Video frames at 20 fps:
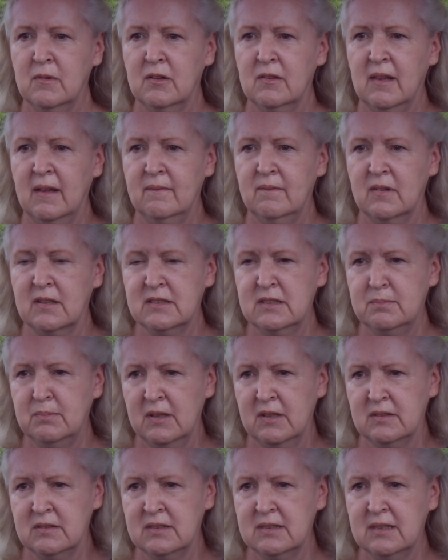or they've
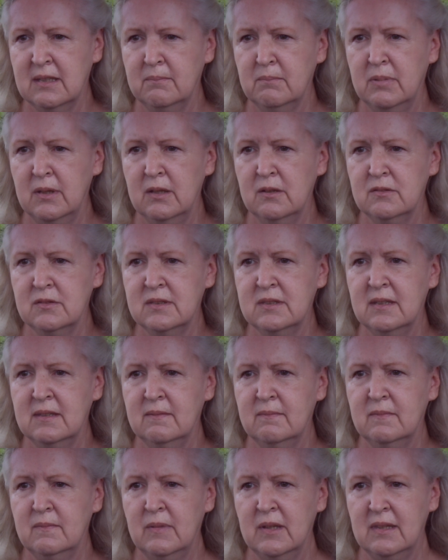experienced abuse
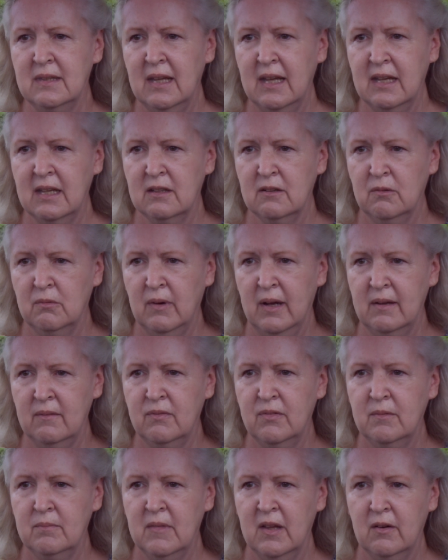and been taken away
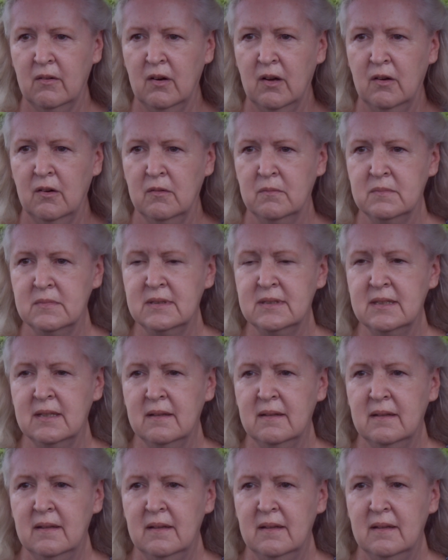from their homes.